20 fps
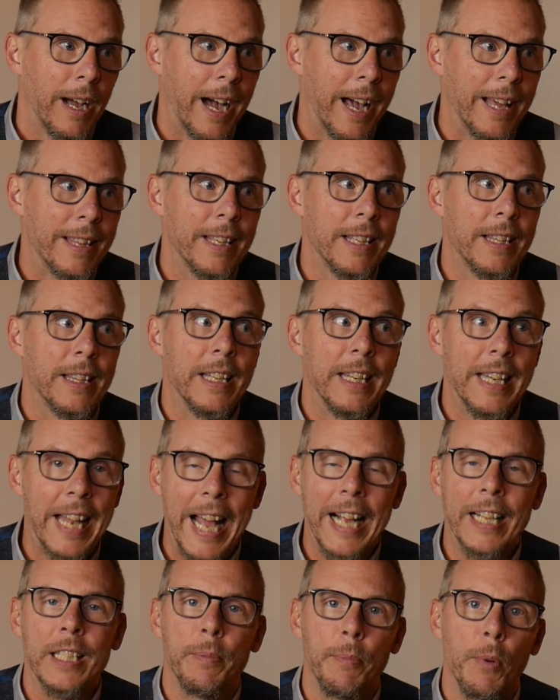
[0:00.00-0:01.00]
I think the
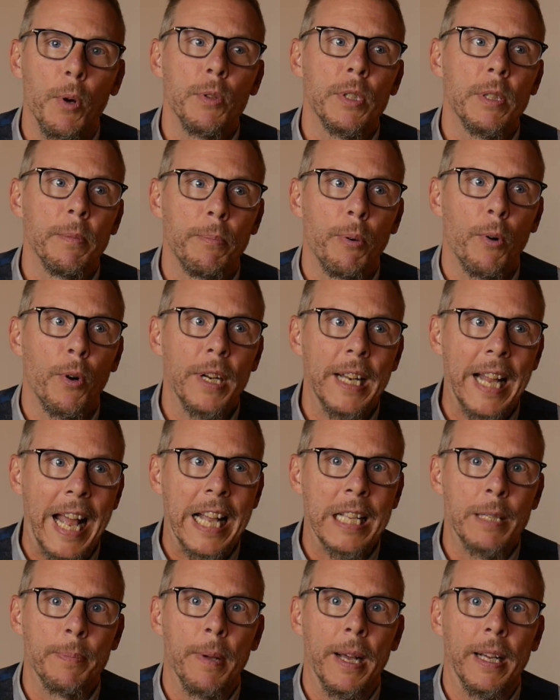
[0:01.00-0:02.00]
next most important
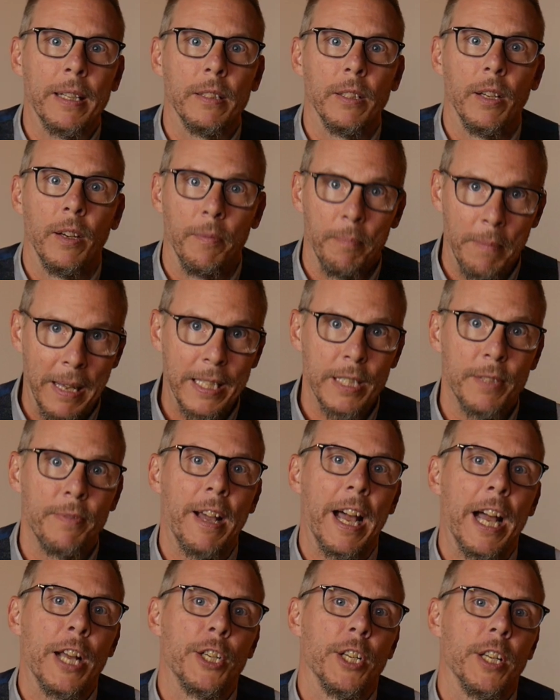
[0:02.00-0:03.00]
aspect of men's
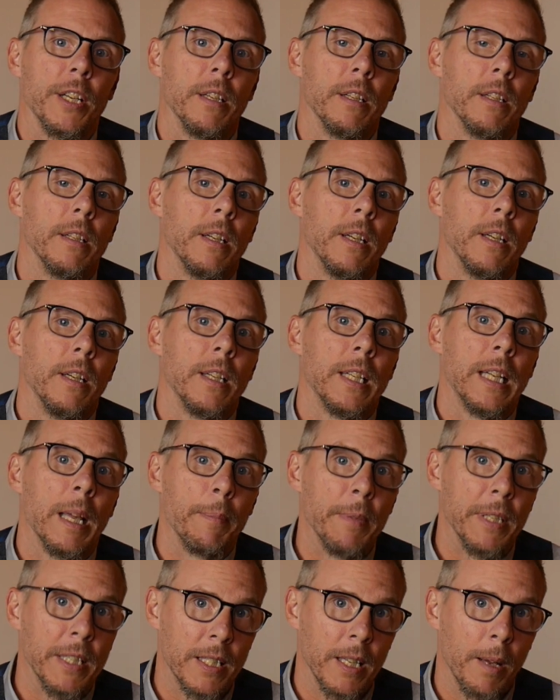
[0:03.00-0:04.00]
fashion
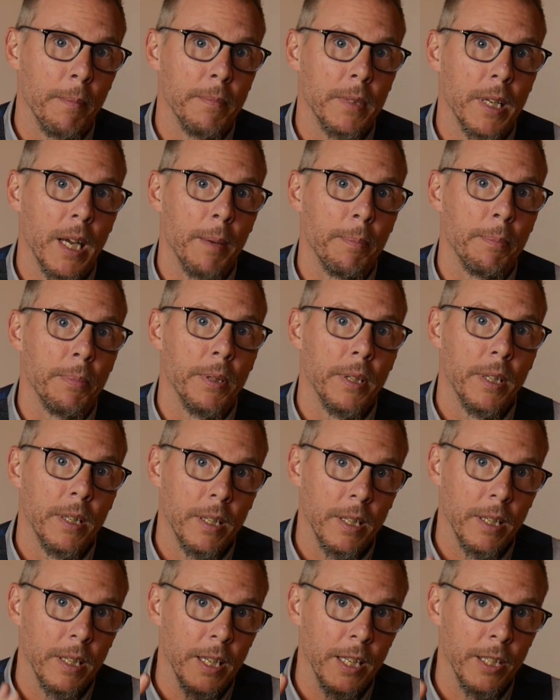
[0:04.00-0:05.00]
can be summed up
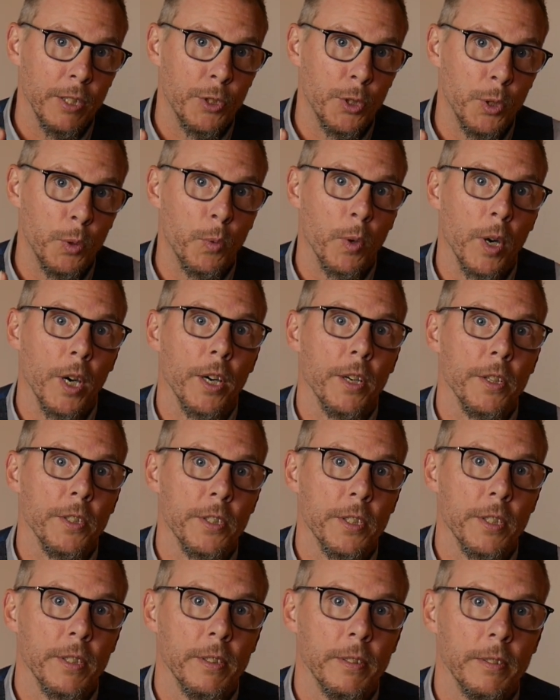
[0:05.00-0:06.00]
in 2
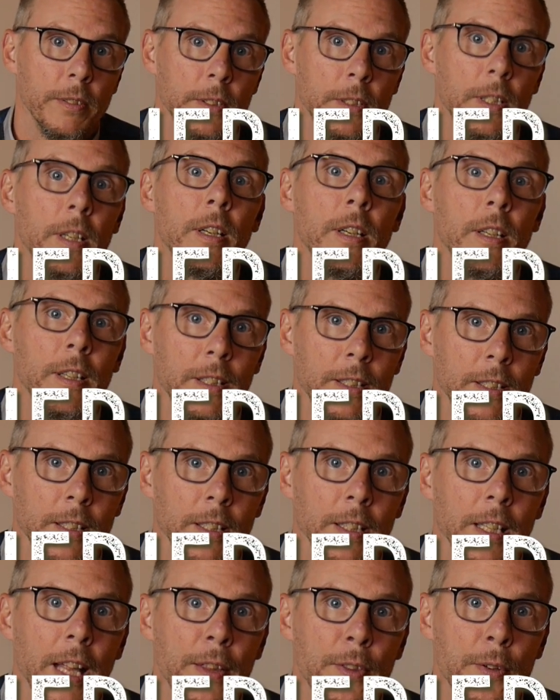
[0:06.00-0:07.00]
words:
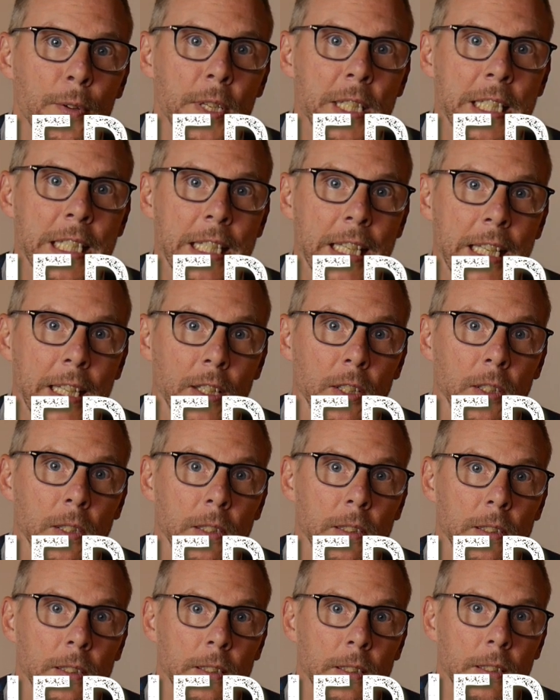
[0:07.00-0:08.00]
leather and steel.
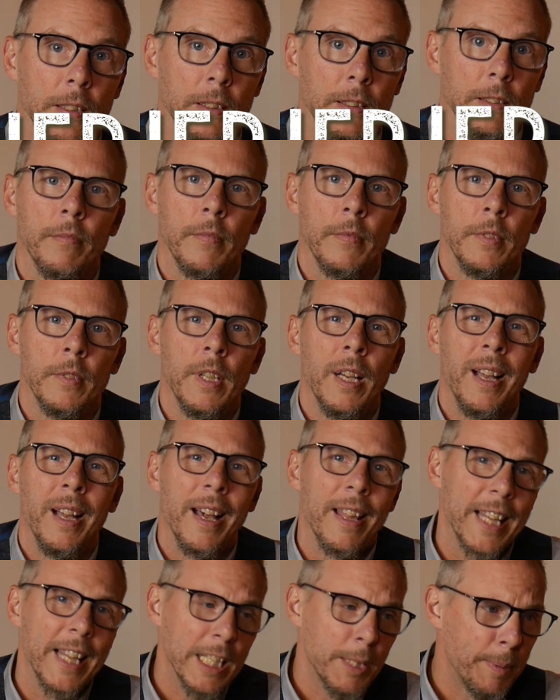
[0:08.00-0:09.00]

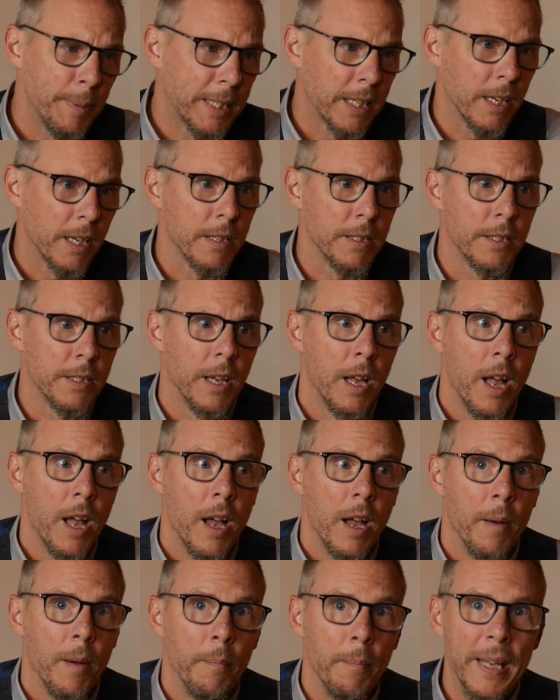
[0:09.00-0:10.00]
And that's because
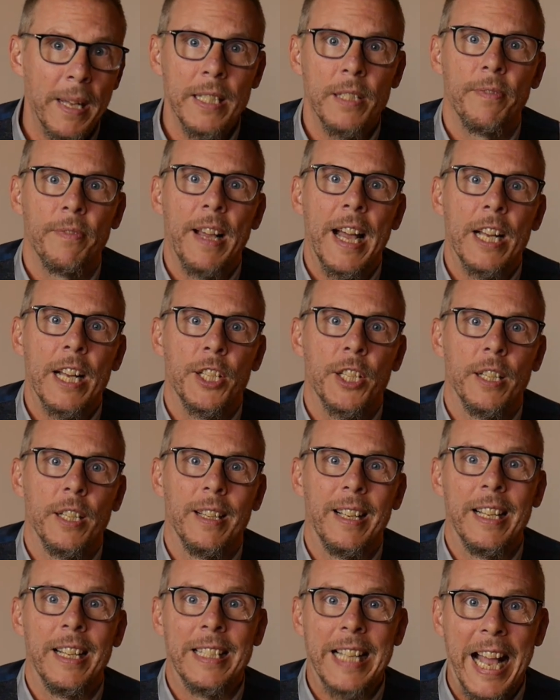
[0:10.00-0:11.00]
men's
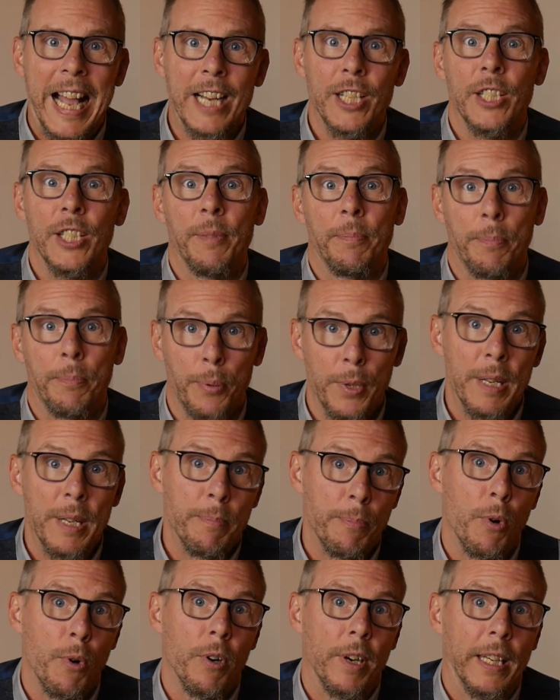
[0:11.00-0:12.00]
fashion is actually pretty
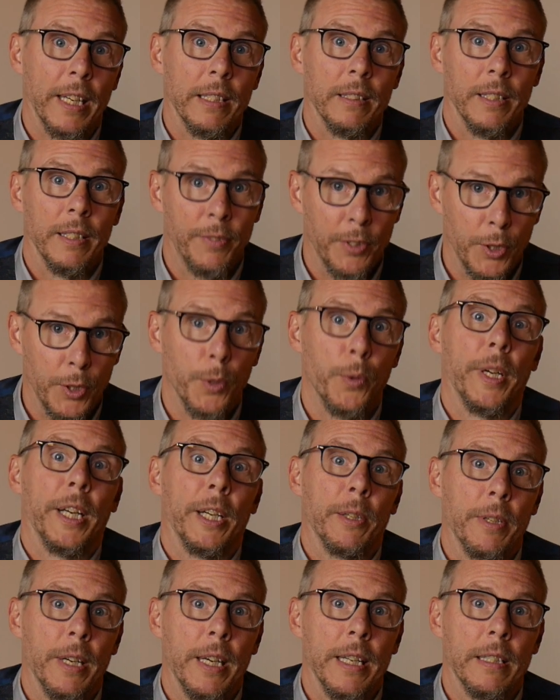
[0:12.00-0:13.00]
boring if you're
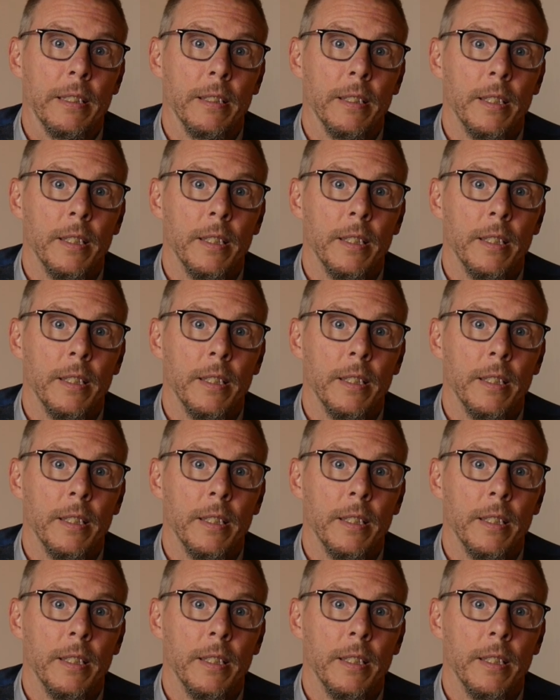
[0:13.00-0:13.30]
doing it right.